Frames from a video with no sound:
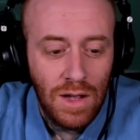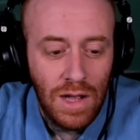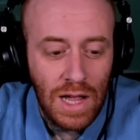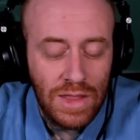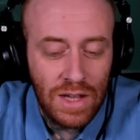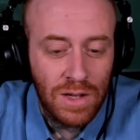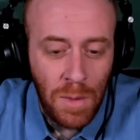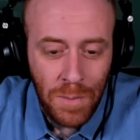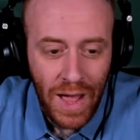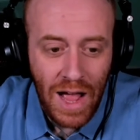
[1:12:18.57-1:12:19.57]
and then
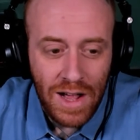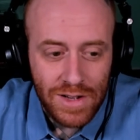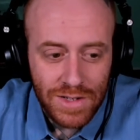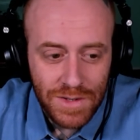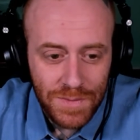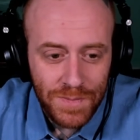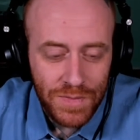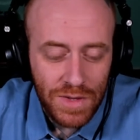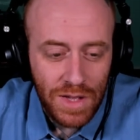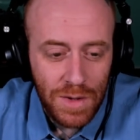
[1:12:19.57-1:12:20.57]
come back.
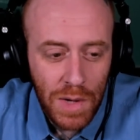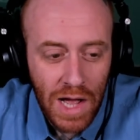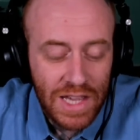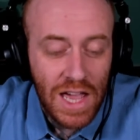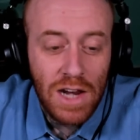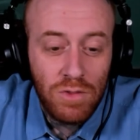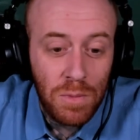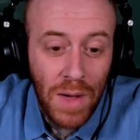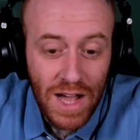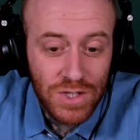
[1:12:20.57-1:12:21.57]
I can't even
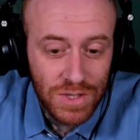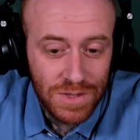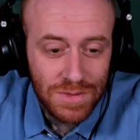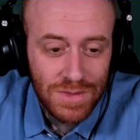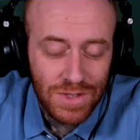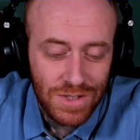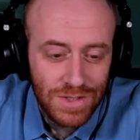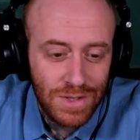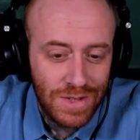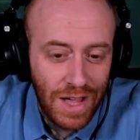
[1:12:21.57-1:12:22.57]
imagine the
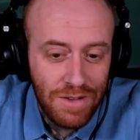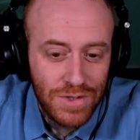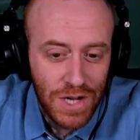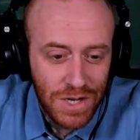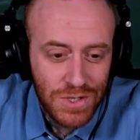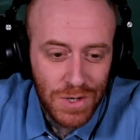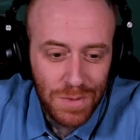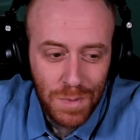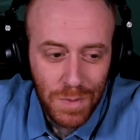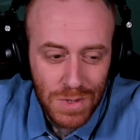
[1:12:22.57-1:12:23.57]

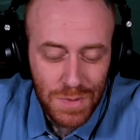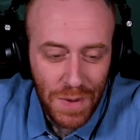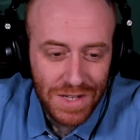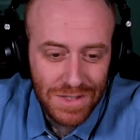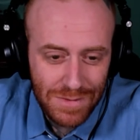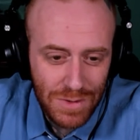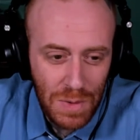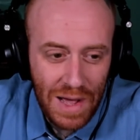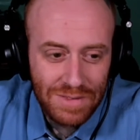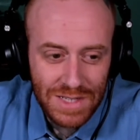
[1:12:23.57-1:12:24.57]
life-changing perspective you
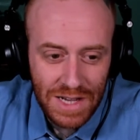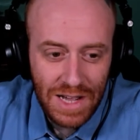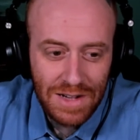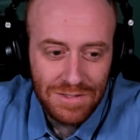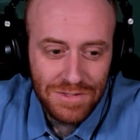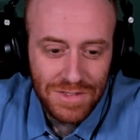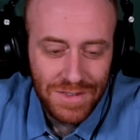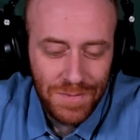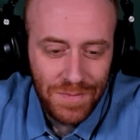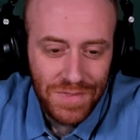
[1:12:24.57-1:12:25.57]
have to have
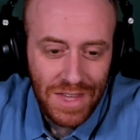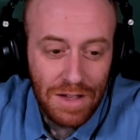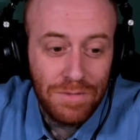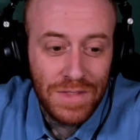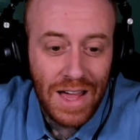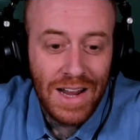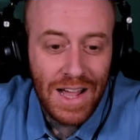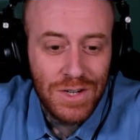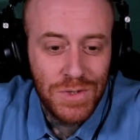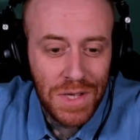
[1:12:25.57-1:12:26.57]
if that
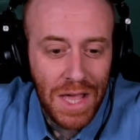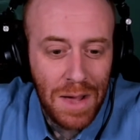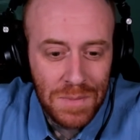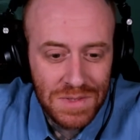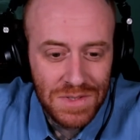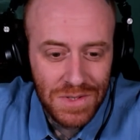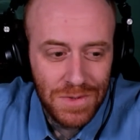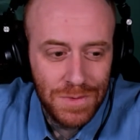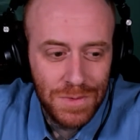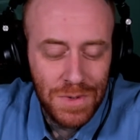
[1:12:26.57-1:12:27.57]
actually happened to you.